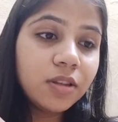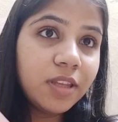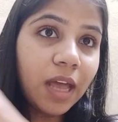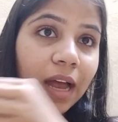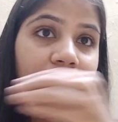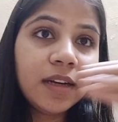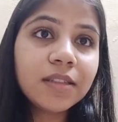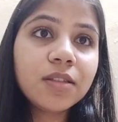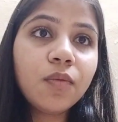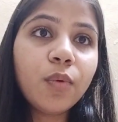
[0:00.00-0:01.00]
that
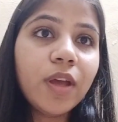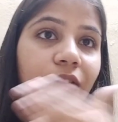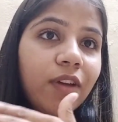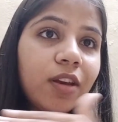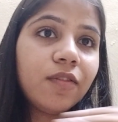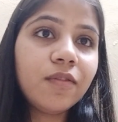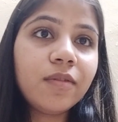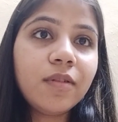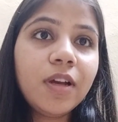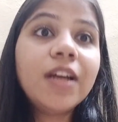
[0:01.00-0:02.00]
is the way where
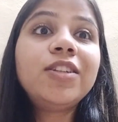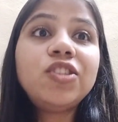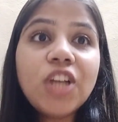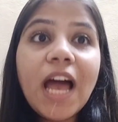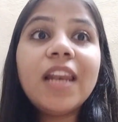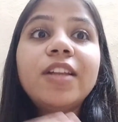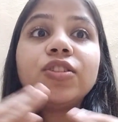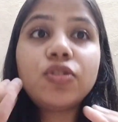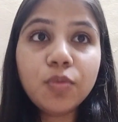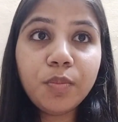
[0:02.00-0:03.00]
it
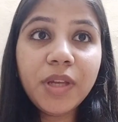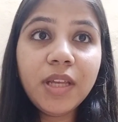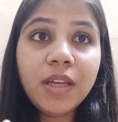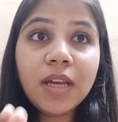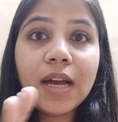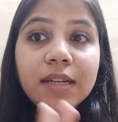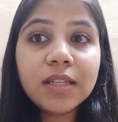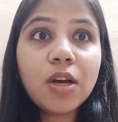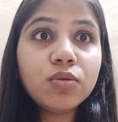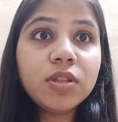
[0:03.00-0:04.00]
challenged me as
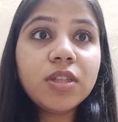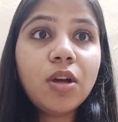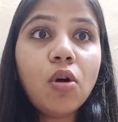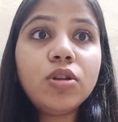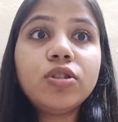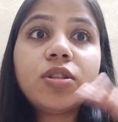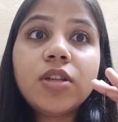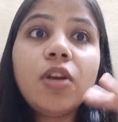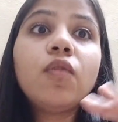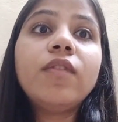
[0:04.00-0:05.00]
a counseling psychologist
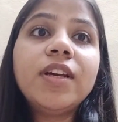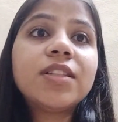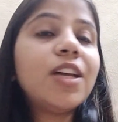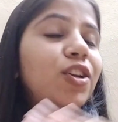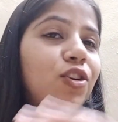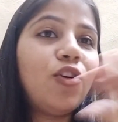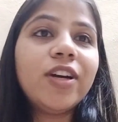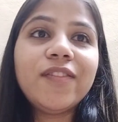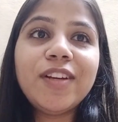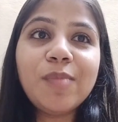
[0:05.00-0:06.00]
in ways I did
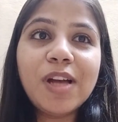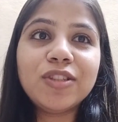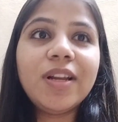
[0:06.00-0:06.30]
not even imagine.